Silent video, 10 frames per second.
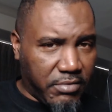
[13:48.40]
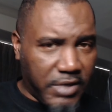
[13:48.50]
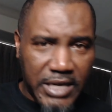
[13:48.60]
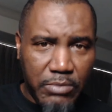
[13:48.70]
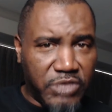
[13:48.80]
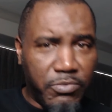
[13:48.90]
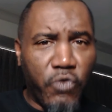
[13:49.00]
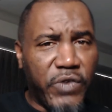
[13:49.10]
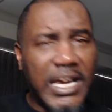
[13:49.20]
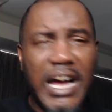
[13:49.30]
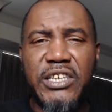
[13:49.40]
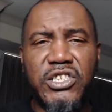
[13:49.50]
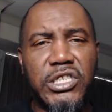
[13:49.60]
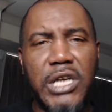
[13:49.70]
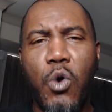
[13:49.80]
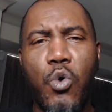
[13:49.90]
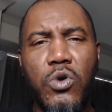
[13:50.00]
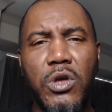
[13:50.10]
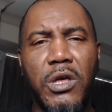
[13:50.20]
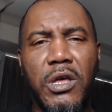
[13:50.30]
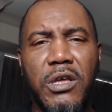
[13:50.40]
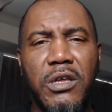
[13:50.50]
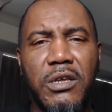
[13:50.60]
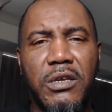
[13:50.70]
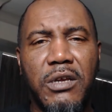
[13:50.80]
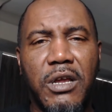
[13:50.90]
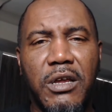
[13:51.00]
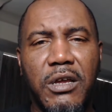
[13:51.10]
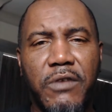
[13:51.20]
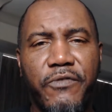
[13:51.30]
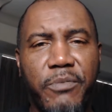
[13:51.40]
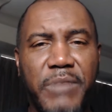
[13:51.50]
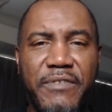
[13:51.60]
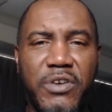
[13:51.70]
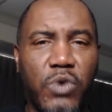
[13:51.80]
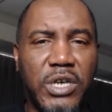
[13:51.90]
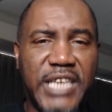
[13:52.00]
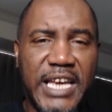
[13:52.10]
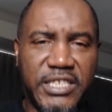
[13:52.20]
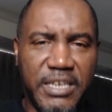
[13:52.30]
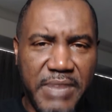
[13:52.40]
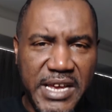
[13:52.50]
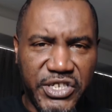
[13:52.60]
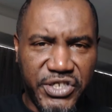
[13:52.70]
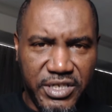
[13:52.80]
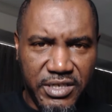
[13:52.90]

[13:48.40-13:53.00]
He was moving kind of slow from everyone's estimation.